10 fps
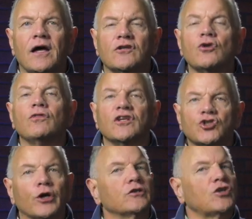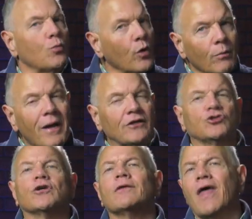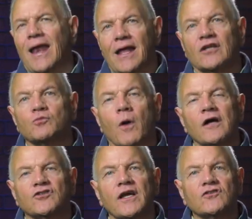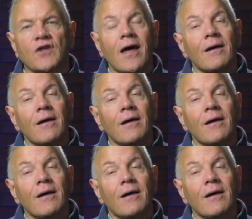to the church, and we'll make sure that it gets processed.